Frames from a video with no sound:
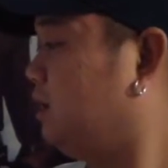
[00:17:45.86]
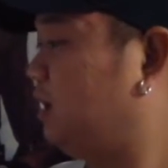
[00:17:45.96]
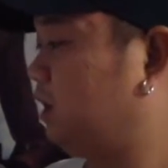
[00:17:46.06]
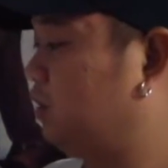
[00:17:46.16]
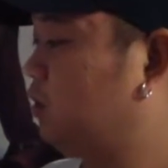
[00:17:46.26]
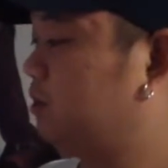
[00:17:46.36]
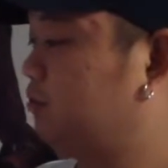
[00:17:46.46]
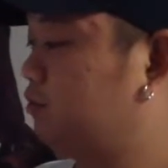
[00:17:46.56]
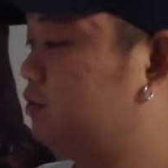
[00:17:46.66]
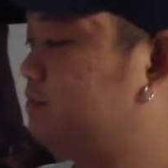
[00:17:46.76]
Uh, Kona
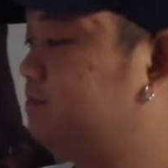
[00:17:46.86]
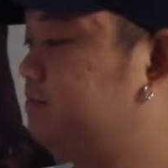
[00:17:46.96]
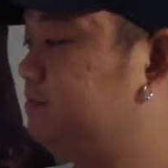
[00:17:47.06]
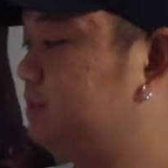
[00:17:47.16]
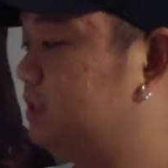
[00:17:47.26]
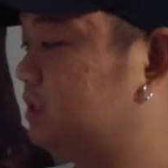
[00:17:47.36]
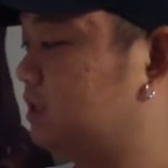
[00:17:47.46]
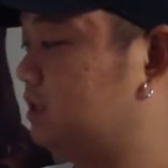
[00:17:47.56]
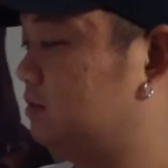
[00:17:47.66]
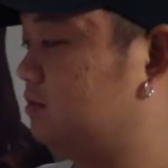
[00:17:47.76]
Brew is
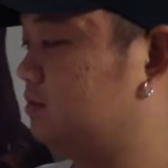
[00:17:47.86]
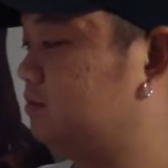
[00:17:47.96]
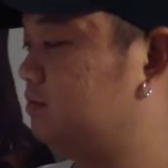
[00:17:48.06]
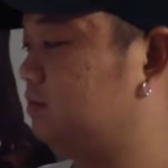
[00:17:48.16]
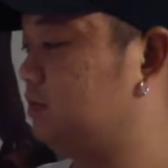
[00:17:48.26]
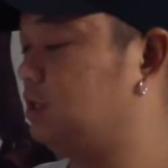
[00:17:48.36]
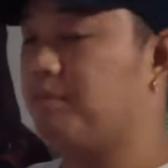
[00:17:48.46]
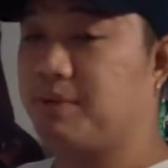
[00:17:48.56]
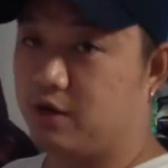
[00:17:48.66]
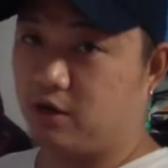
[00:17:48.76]
a, a
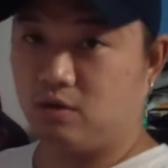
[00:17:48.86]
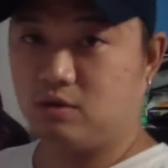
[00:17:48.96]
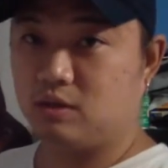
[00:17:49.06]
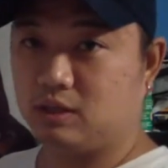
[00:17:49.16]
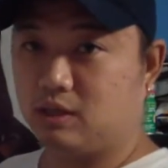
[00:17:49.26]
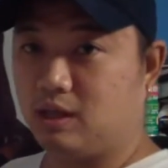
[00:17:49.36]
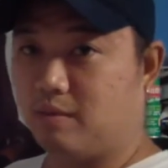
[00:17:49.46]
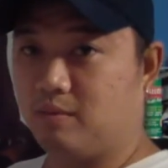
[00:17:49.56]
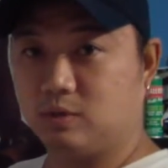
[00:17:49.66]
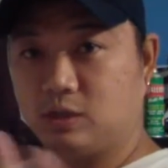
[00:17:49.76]
beer
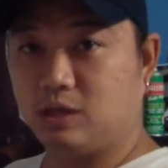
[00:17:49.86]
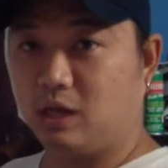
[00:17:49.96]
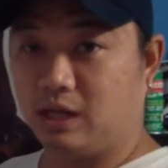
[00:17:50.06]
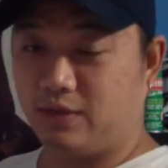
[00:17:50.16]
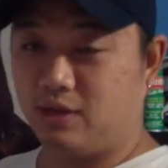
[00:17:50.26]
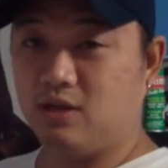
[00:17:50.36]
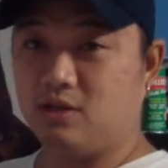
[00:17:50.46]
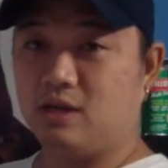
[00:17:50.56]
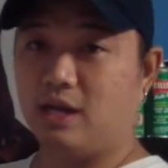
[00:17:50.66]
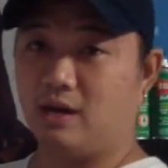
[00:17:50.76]
that I think you
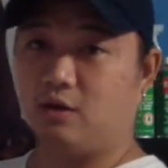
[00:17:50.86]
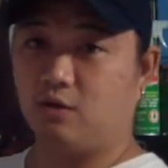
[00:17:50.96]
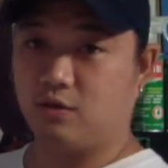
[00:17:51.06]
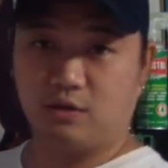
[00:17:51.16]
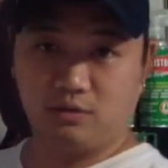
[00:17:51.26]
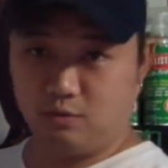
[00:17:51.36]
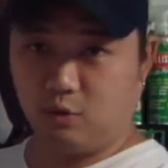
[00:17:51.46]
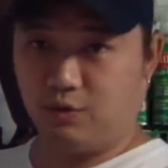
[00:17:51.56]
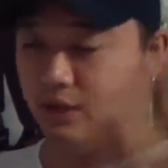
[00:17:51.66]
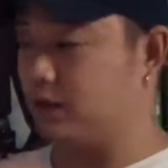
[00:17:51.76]
can get it over
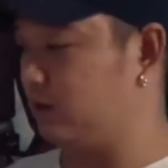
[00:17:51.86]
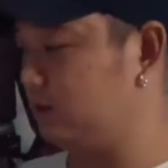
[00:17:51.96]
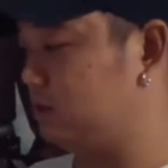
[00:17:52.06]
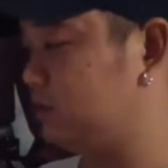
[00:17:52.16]
over there.